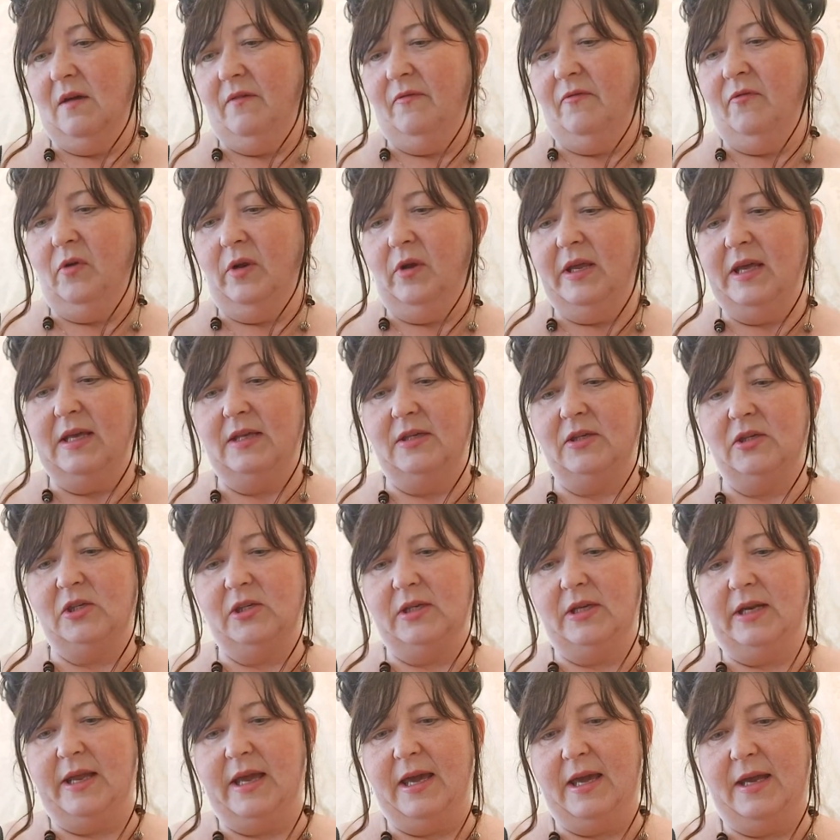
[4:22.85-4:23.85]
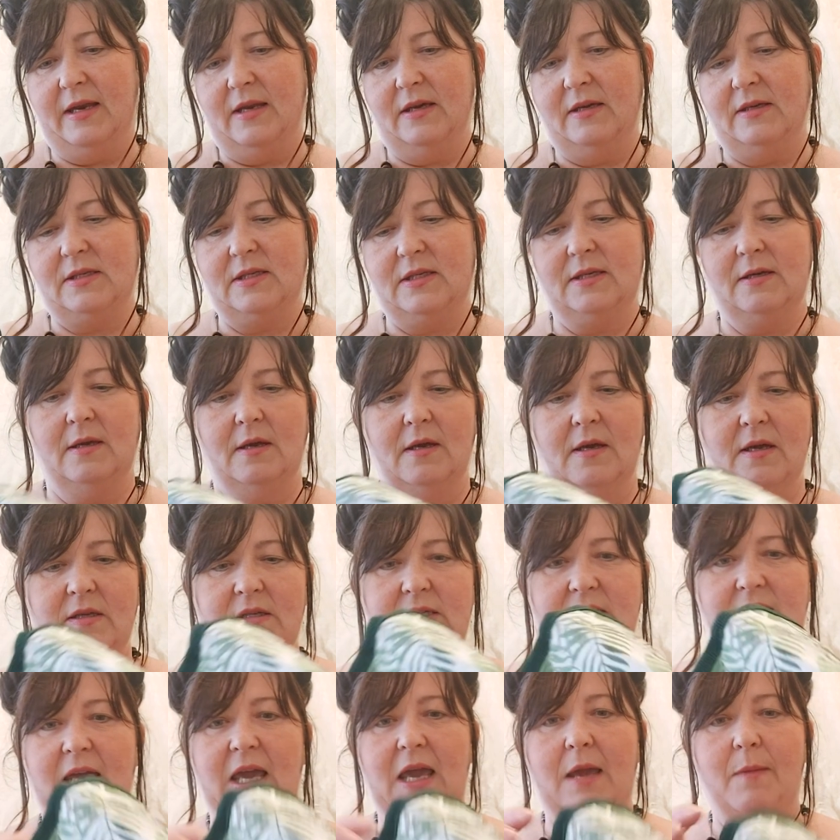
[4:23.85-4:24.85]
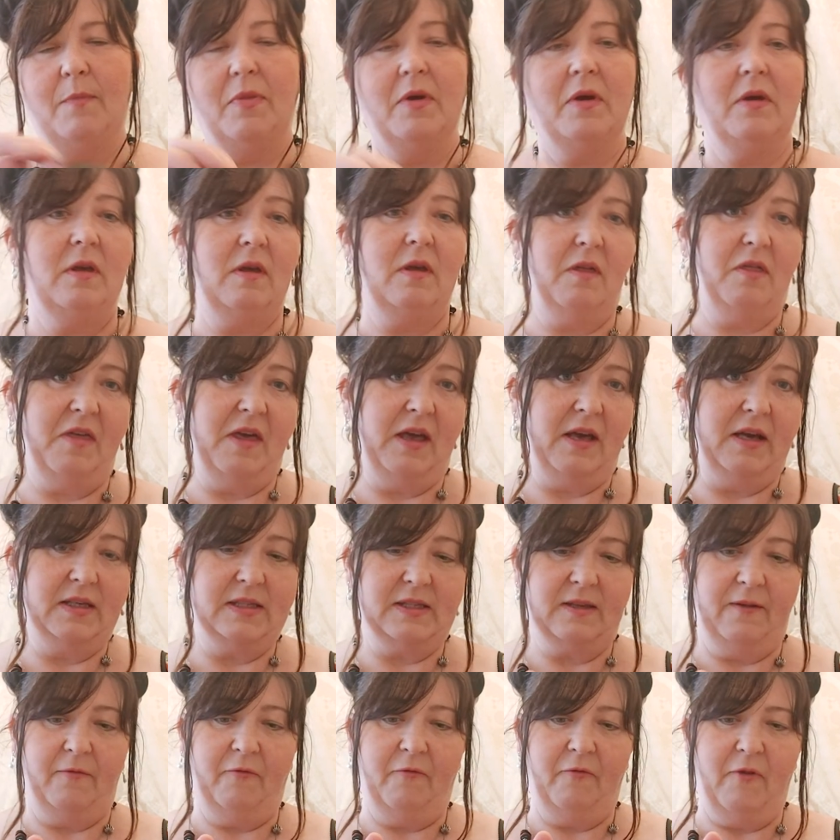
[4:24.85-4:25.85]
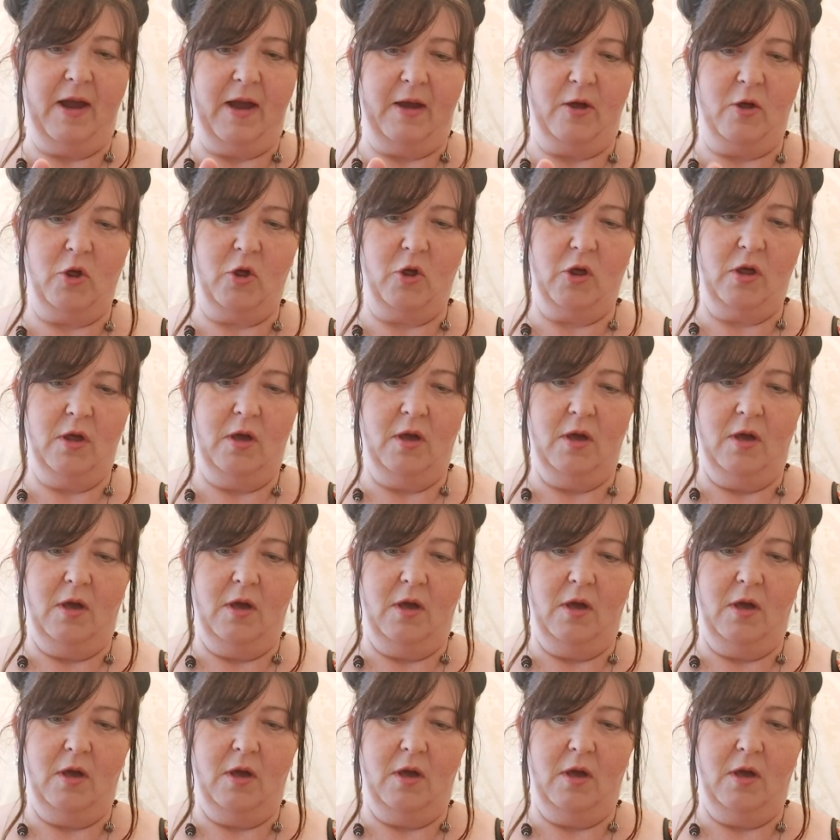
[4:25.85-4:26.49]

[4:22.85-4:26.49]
fully insulated to keep your things fresh.